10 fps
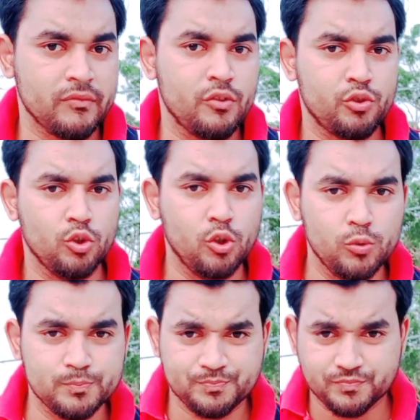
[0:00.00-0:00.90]
So
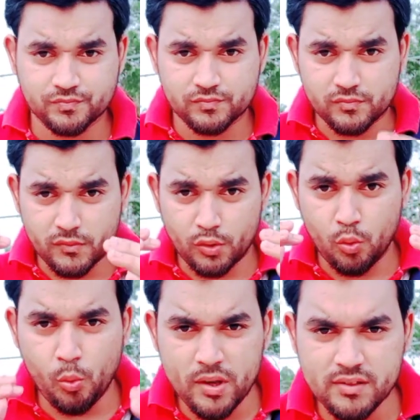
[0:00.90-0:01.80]

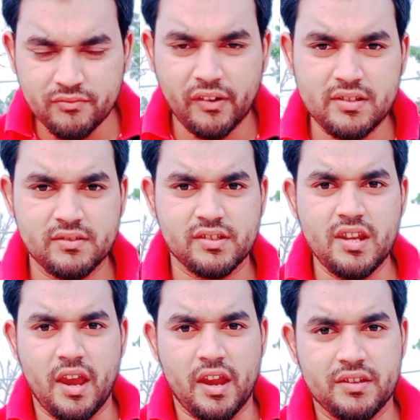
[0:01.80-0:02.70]
when find
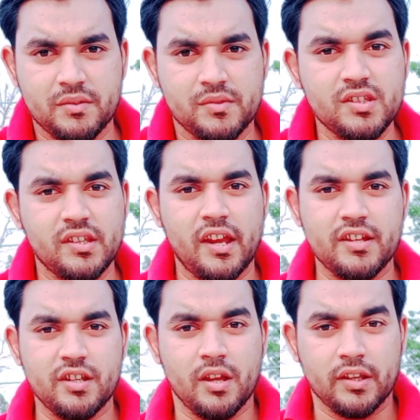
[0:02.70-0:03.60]
3 ad, this ad
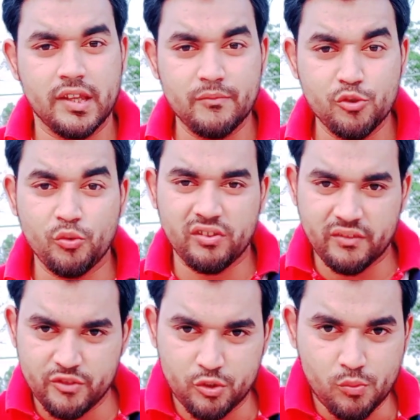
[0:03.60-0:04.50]
give you
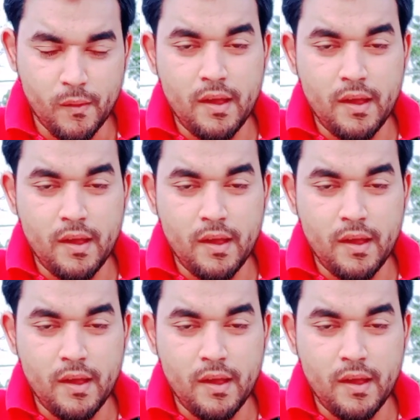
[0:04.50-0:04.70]
revenue.